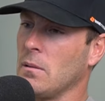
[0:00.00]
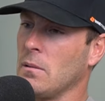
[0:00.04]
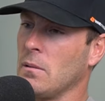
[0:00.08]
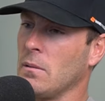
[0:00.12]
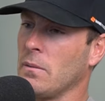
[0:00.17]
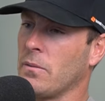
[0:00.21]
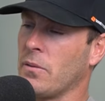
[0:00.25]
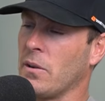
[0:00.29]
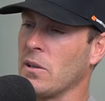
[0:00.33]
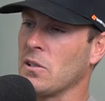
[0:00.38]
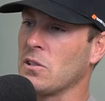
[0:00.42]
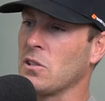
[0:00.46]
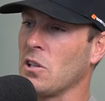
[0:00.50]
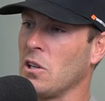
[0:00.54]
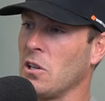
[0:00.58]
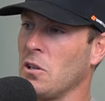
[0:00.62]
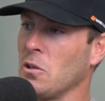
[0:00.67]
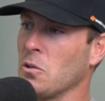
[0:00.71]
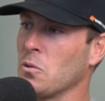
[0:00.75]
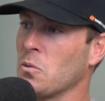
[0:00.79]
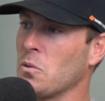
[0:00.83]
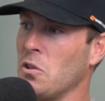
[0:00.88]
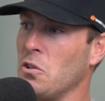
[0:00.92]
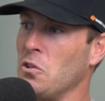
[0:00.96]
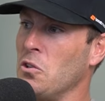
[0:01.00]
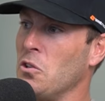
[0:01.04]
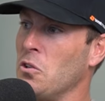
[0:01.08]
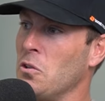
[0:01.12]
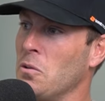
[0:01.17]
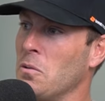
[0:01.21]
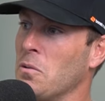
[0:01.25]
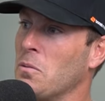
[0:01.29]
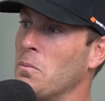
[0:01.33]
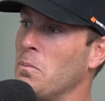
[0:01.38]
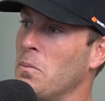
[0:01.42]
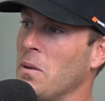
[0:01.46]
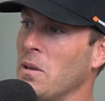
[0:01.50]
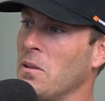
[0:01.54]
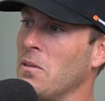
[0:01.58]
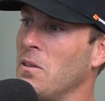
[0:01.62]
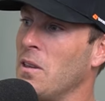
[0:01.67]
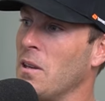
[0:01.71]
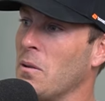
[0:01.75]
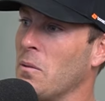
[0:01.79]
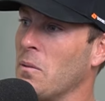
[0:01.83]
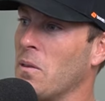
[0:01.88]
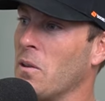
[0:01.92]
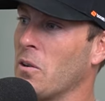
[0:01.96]
freestyle's the new big
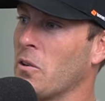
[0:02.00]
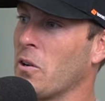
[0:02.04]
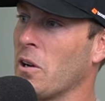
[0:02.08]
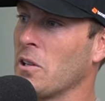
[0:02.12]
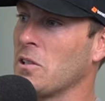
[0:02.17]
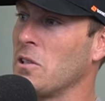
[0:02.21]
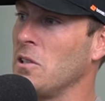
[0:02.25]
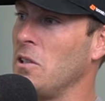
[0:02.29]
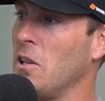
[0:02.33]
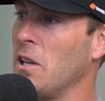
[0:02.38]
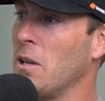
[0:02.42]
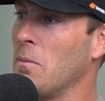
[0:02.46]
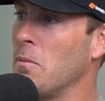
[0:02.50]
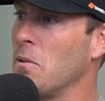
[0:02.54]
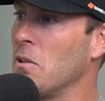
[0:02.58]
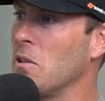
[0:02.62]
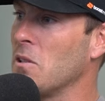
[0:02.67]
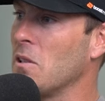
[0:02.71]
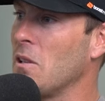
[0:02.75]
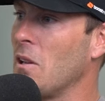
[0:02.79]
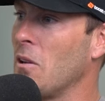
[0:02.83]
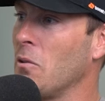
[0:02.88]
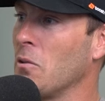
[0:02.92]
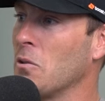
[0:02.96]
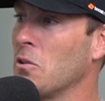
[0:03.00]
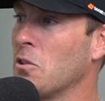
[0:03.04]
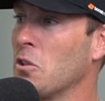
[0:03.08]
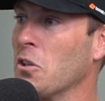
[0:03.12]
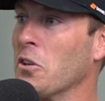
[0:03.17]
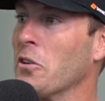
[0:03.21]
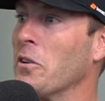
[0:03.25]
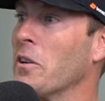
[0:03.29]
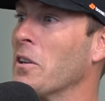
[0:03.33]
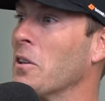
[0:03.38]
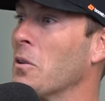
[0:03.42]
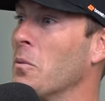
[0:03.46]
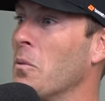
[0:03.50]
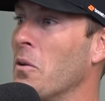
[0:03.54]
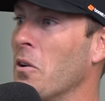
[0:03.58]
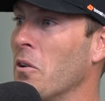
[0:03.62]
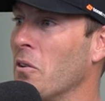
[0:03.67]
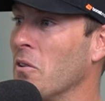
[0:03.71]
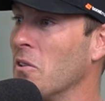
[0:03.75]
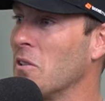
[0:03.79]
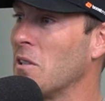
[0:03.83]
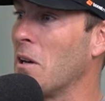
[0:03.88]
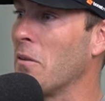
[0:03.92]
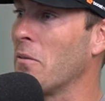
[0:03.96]
thing with the Crusty Demons, and they were touring the world
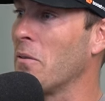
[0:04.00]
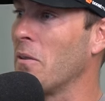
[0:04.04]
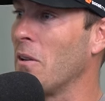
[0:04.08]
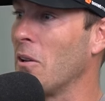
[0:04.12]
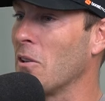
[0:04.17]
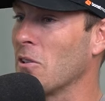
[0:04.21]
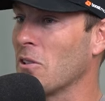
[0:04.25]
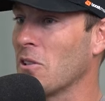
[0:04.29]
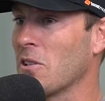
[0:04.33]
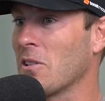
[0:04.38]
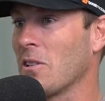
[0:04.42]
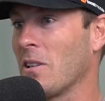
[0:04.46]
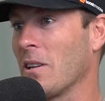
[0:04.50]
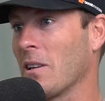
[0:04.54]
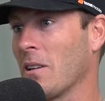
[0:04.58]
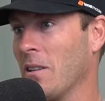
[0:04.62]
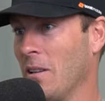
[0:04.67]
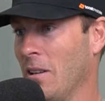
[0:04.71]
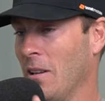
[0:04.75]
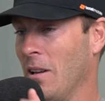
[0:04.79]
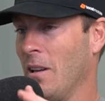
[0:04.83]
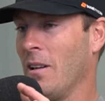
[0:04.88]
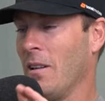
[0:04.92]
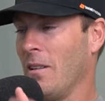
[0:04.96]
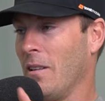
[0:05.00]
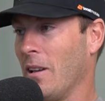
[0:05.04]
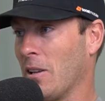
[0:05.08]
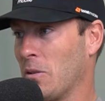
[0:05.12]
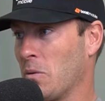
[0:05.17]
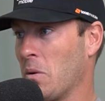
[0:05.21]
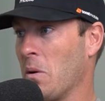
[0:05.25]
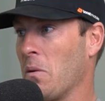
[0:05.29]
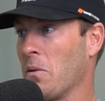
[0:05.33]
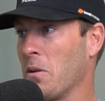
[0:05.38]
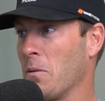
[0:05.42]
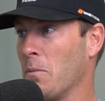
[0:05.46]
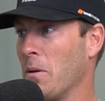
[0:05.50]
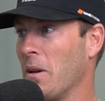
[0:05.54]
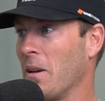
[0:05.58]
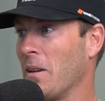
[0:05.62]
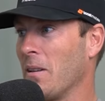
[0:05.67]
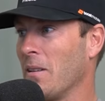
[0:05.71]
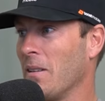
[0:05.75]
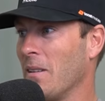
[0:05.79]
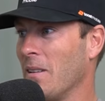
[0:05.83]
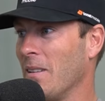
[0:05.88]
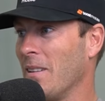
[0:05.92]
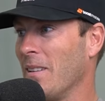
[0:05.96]
and stuff, and I was just like, that's where I want to be.
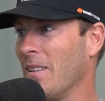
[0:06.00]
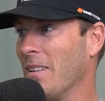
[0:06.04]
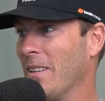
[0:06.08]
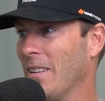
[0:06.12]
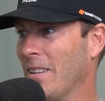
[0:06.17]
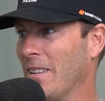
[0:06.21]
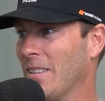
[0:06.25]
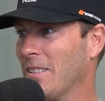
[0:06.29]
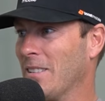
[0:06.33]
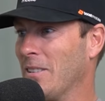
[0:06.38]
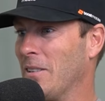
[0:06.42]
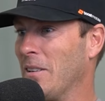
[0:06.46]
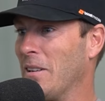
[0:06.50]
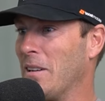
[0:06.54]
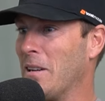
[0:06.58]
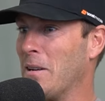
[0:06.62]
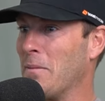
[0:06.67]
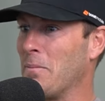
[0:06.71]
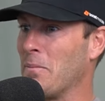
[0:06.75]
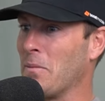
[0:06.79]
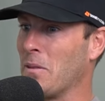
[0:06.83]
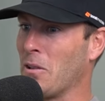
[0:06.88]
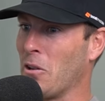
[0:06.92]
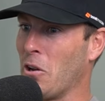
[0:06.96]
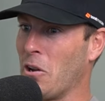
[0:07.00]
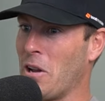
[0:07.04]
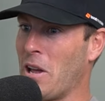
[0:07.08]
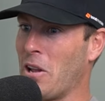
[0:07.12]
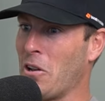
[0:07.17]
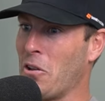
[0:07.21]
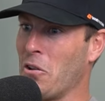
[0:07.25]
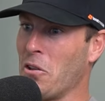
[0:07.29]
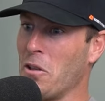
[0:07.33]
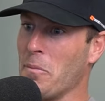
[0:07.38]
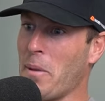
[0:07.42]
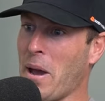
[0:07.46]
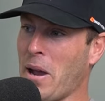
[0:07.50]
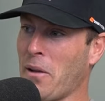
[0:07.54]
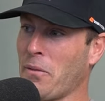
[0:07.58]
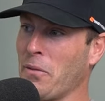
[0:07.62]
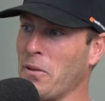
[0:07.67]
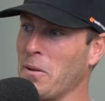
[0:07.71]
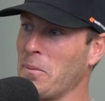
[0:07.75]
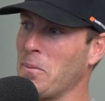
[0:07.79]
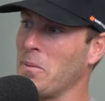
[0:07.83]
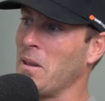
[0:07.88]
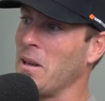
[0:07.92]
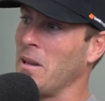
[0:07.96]
So I learned how to do the
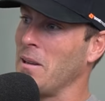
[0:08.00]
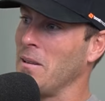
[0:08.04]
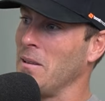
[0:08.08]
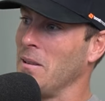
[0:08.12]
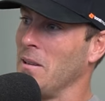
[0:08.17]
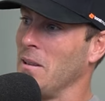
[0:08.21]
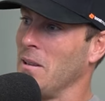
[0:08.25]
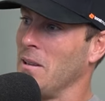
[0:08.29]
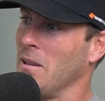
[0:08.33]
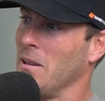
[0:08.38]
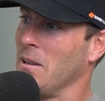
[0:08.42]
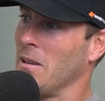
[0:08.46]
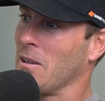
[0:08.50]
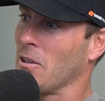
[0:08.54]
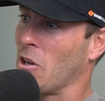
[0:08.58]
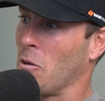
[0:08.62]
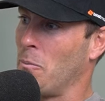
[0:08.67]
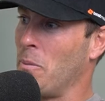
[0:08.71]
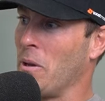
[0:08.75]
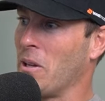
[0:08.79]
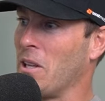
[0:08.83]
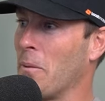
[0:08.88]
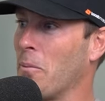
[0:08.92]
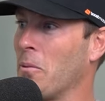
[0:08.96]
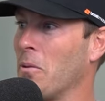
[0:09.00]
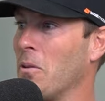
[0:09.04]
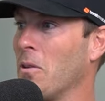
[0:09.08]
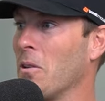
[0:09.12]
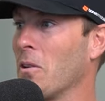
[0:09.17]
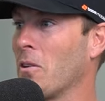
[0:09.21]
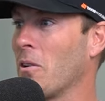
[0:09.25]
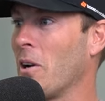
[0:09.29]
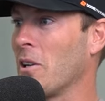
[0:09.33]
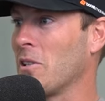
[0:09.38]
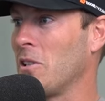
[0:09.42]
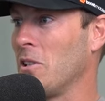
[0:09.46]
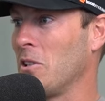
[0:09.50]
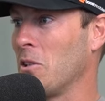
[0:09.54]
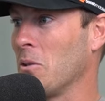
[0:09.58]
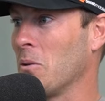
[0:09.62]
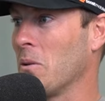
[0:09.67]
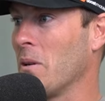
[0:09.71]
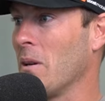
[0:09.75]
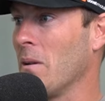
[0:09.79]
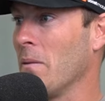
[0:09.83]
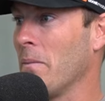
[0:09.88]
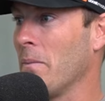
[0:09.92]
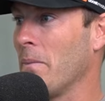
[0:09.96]
backflip, and then got picked up on the Crusty
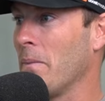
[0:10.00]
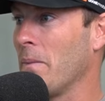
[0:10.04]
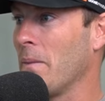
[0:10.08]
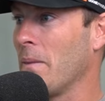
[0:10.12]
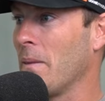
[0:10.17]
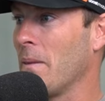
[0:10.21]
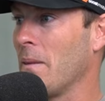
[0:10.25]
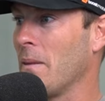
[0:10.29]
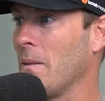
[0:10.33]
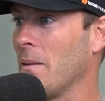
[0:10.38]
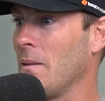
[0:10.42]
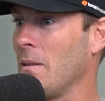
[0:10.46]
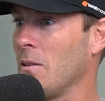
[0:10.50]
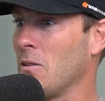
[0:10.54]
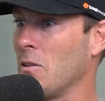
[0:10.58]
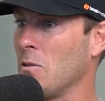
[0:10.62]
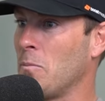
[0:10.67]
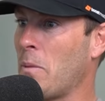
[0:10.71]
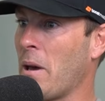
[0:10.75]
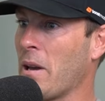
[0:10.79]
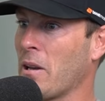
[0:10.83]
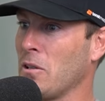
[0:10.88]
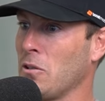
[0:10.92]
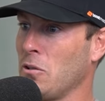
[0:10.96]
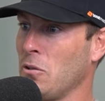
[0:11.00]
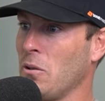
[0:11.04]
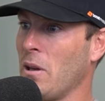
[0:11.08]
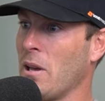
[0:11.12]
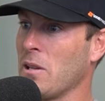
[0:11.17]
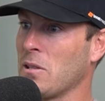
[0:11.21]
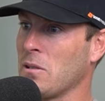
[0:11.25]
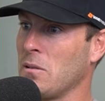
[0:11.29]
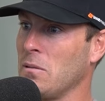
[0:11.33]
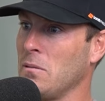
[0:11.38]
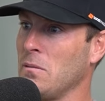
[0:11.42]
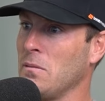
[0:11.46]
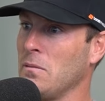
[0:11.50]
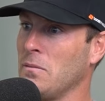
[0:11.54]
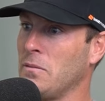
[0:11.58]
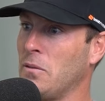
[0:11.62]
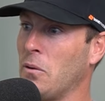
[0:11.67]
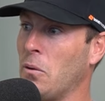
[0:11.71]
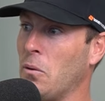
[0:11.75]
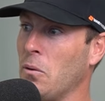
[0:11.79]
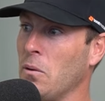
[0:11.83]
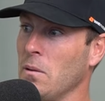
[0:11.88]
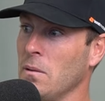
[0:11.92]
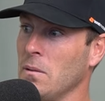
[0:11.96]
Tour. This was back in
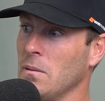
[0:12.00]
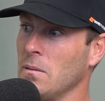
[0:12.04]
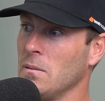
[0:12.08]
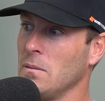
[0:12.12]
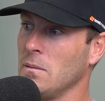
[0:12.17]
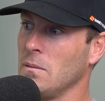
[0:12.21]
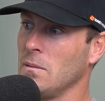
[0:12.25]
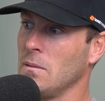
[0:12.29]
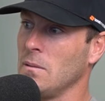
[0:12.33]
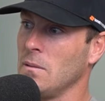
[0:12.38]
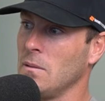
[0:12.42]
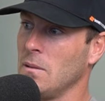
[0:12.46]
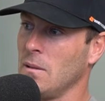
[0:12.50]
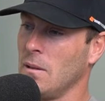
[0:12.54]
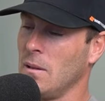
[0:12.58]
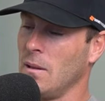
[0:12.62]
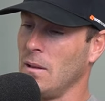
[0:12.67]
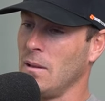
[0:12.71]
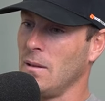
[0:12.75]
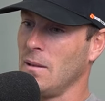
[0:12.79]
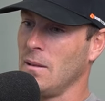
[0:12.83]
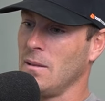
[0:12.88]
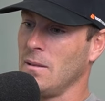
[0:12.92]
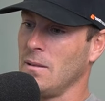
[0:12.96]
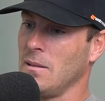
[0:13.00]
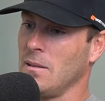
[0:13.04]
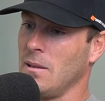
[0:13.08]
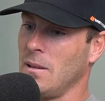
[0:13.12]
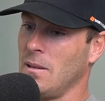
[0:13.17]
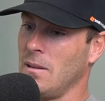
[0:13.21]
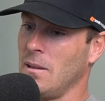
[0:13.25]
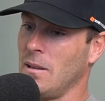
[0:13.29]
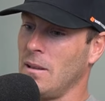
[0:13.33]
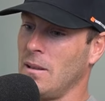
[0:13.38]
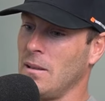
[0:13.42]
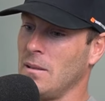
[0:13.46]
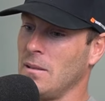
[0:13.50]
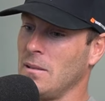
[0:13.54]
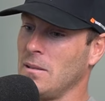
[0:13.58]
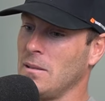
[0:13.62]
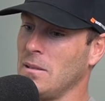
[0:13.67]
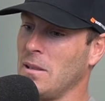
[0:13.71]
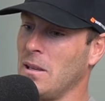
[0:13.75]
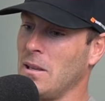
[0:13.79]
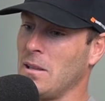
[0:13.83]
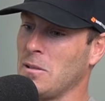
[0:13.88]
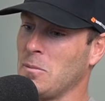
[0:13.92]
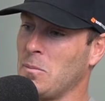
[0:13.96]
2004. And then,
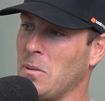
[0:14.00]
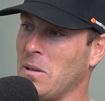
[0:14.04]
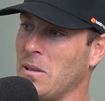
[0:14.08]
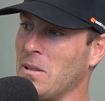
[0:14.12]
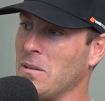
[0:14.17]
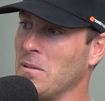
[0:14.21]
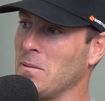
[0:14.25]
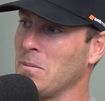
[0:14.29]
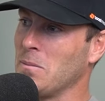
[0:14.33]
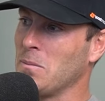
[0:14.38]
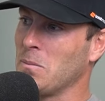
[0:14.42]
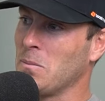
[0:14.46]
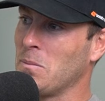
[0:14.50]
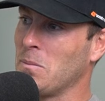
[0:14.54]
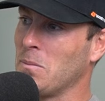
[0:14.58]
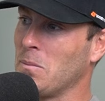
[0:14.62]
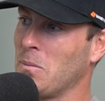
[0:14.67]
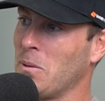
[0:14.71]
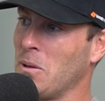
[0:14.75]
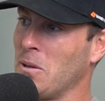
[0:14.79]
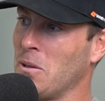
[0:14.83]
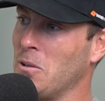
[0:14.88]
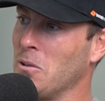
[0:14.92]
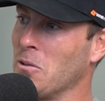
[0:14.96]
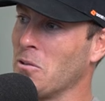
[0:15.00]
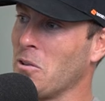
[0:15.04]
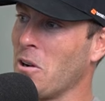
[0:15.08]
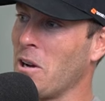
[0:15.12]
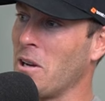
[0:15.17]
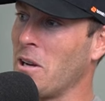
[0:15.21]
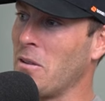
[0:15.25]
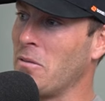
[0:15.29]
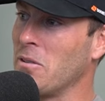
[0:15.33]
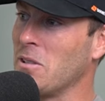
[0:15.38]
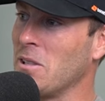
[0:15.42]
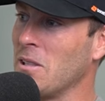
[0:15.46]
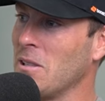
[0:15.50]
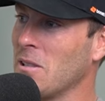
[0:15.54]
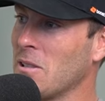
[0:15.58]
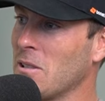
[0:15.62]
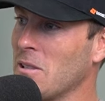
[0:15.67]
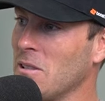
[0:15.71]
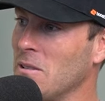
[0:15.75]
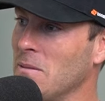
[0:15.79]
it's been a pretty cool ride ever since.